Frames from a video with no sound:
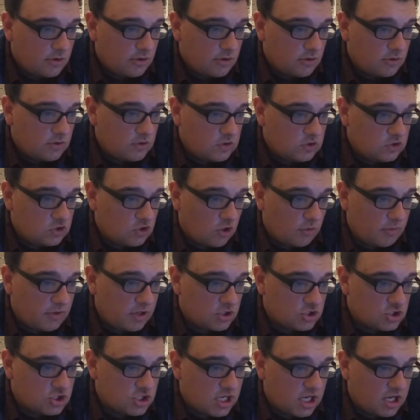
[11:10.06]
Told me I
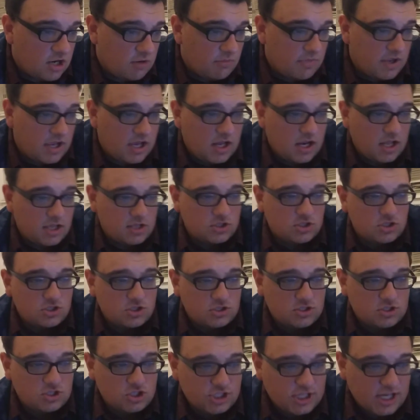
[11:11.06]
shouted him out. I
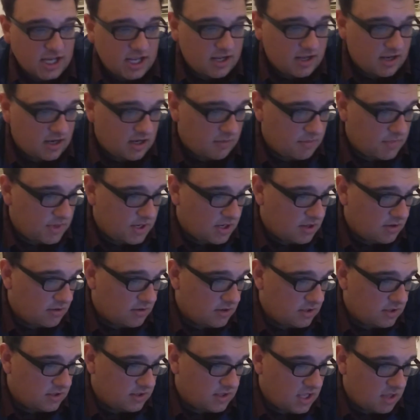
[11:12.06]
shouted him out.
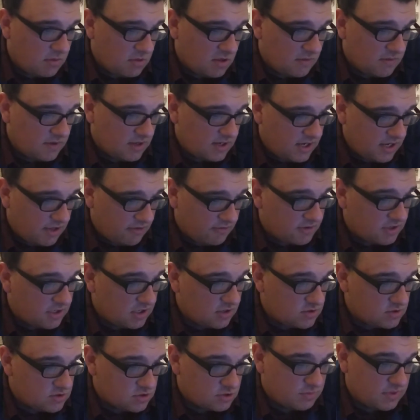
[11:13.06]
came out and how it
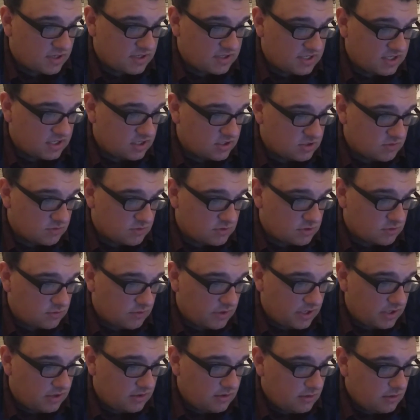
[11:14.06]
is. Spontaneous. It was
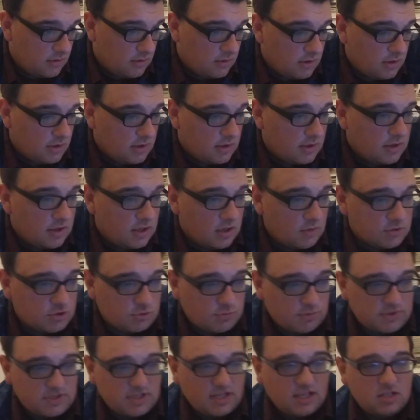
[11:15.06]
great. Los
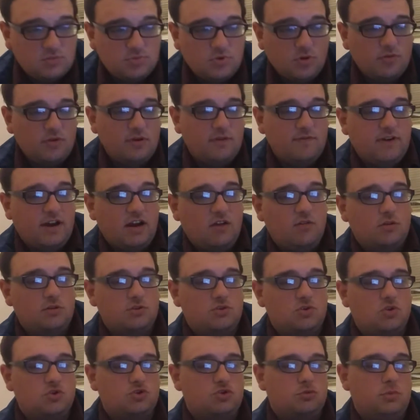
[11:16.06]
Batanes were viral on
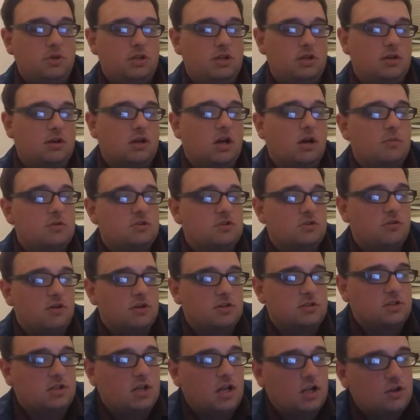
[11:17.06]
social media comments across
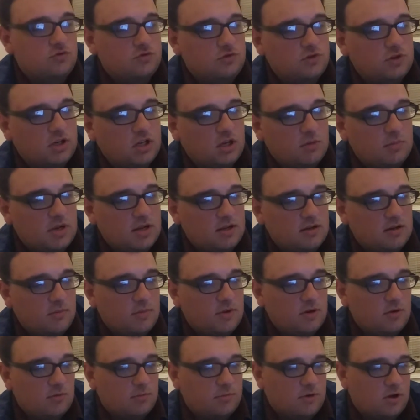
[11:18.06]
the country and committed to
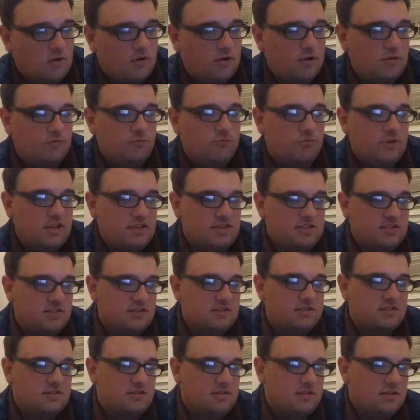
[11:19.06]
what called
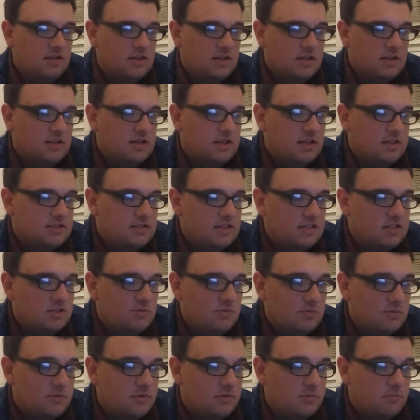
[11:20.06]
racist. says it,
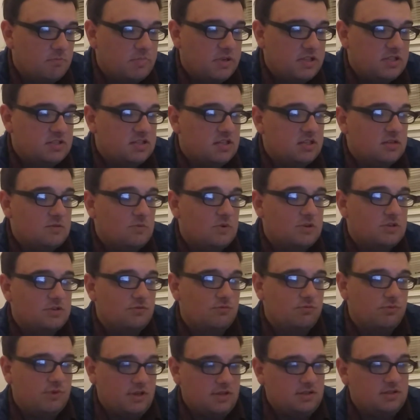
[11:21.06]
but it says it was a
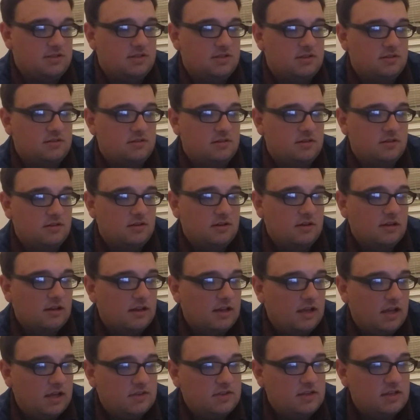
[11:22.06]
racist
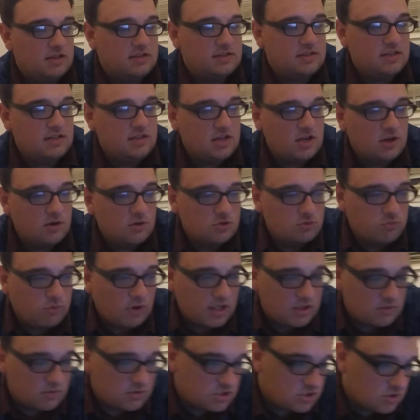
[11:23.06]
and thinks he knows why there
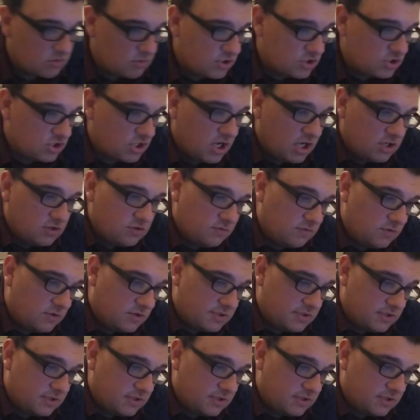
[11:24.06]
was so much controversy.